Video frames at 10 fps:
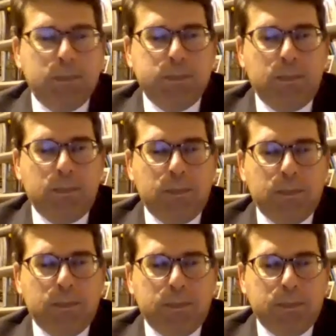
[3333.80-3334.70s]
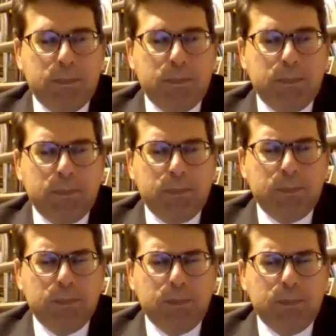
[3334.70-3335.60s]
on such
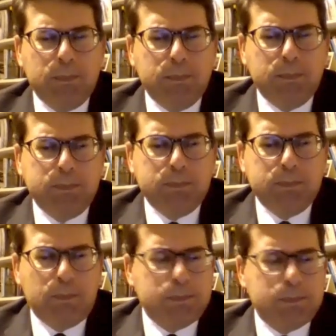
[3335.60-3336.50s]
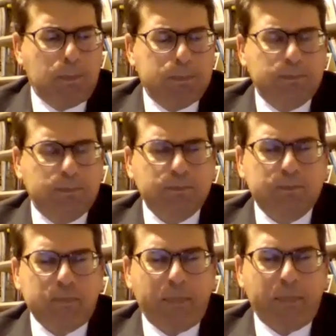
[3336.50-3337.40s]
cases that seem to work
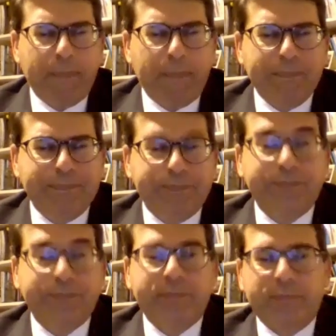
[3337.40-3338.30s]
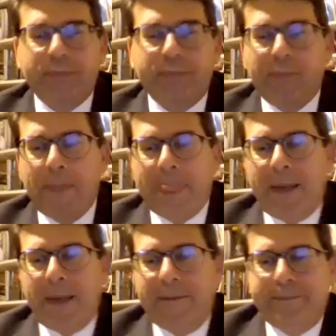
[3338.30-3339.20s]
outside of the
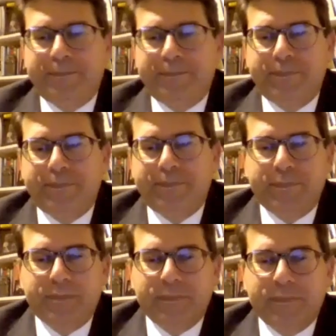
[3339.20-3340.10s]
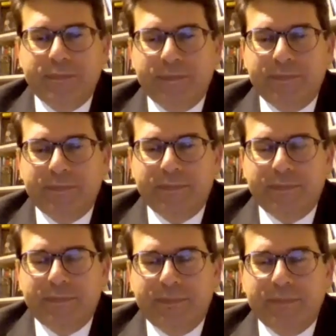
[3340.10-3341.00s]
quote unquote rationalist framework?